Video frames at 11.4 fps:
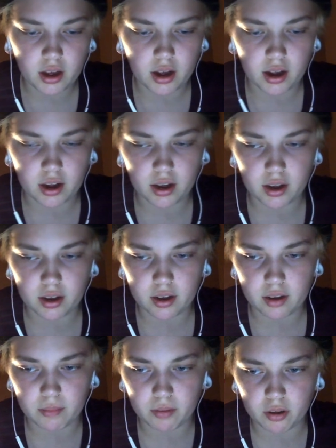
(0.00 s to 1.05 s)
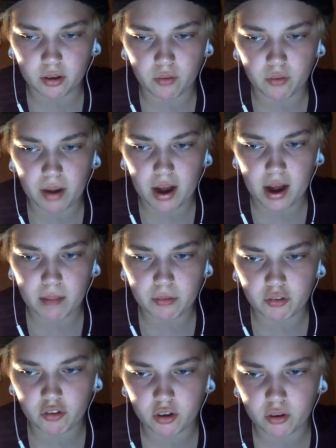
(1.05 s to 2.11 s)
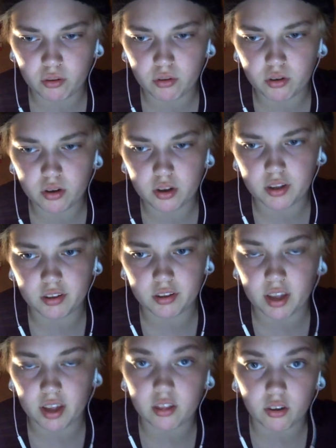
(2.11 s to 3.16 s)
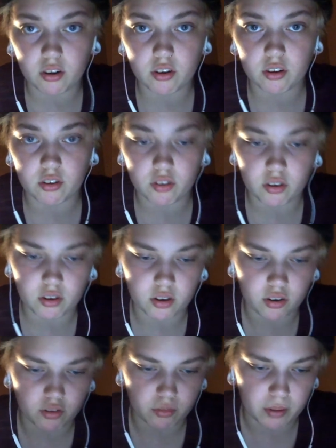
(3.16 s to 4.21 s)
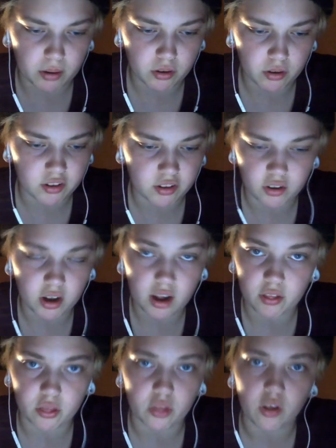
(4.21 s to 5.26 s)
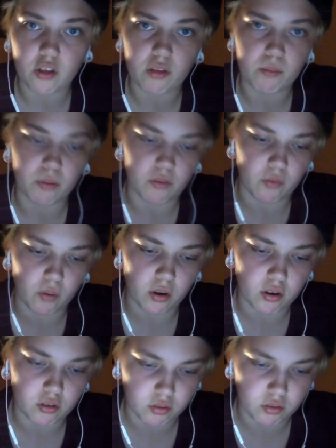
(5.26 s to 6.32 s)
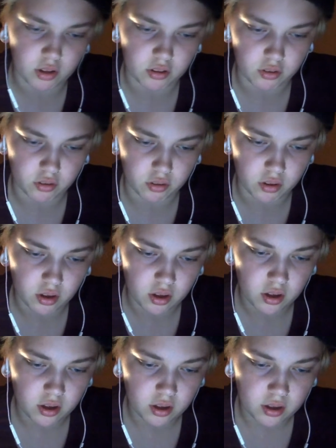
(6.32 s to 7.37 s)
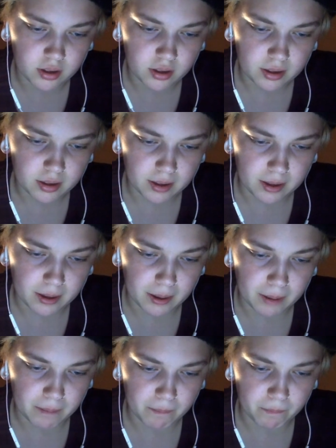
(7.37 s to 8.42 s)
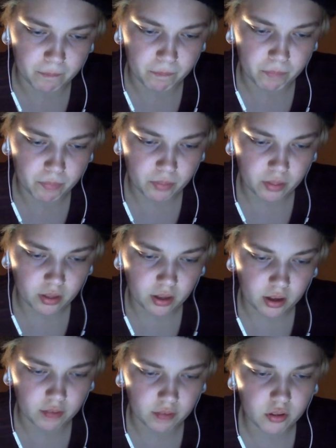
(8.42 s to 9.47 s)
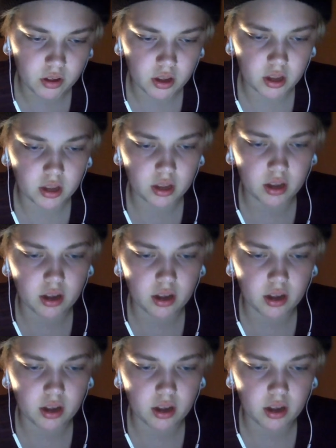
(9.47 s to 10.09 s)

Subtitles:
And my happy trail is getting darker and darker as well, considering I had nothing before, so that's good. I feel like